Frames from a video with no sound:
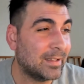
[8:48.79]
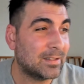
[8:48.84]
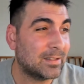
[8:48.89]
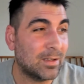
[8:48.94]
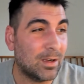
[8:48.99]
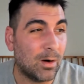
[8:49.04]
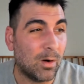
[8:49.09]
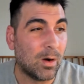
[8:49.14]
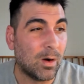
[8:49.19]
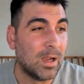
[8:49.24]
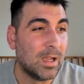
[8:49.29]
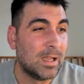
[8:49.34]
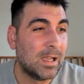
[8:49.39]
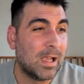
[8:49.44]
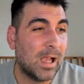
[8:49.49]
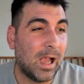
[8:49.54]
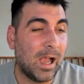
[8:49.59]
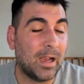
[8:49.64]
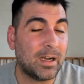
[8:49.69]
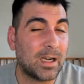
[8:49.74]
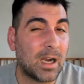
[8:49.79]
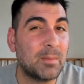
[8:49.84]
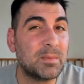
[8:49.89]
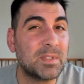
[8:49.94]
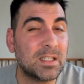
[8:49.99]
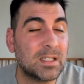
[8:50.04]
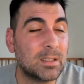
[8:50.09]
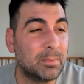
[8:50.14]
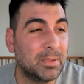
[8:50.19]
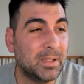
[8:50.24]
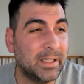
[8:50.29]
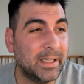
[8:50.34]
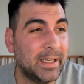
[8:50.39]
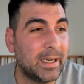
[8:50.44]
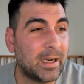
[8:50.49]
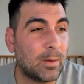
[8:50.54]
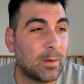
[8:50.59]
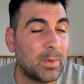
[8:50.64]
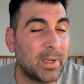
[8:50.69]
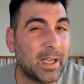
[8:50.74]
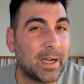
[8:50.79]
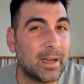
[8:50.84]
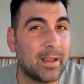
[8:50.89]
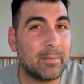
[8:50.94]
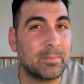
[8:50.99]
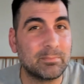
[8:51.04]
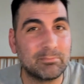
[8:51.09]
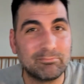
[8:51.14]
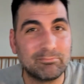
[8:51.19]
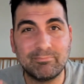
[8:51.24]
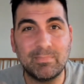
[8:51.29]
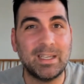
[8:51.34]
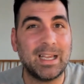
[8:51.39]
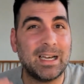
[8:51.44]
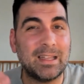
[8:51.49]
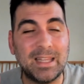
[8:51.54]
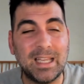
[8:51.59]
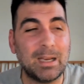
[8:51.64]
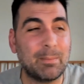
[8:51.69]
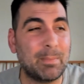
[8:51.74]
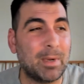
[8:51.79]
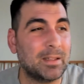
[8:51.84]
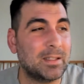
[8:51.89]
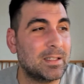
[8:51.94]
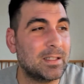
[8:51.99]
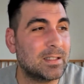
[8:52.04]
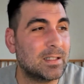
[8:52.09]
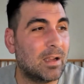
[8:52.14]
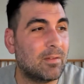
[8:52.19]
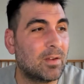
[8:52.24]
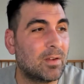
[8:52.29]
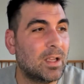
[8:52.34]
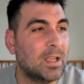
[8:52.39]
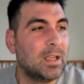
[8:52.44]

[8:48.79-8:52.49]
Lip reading: So it comes into play here. We got to think about this stuff.